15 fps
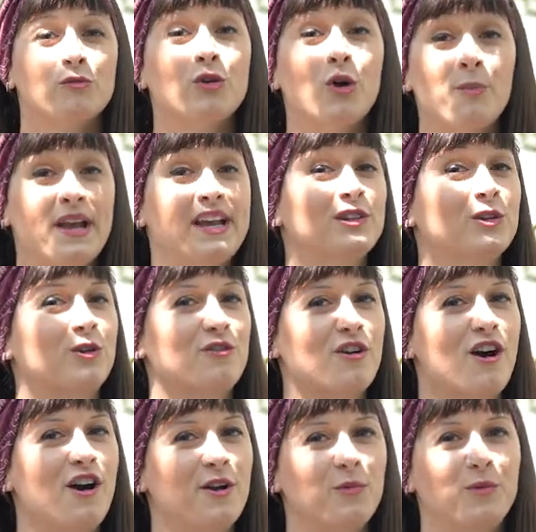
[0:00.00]
Romain
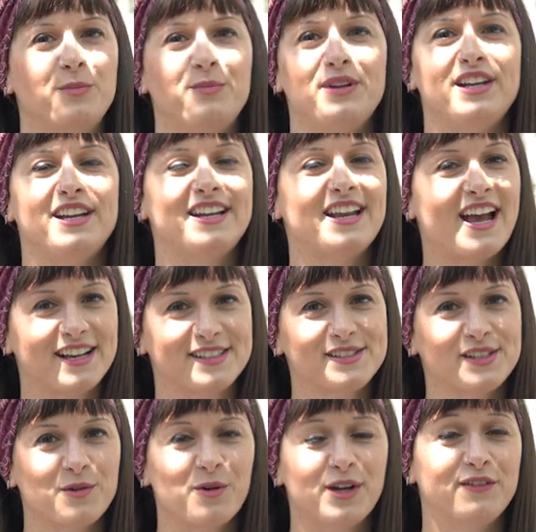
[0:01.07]
Laurent would be an
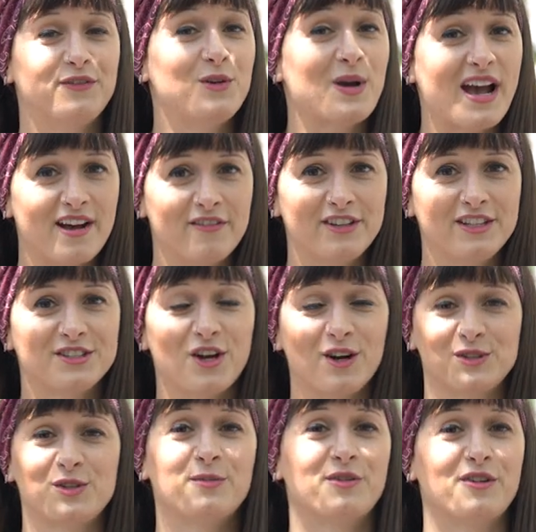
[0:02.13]
excellent one if you haven't
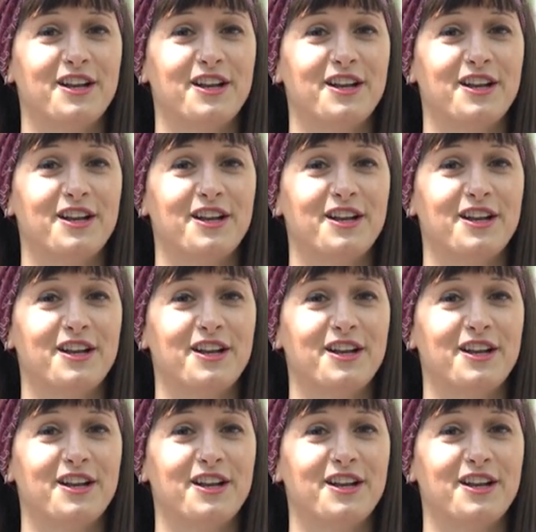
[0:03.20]
talked to him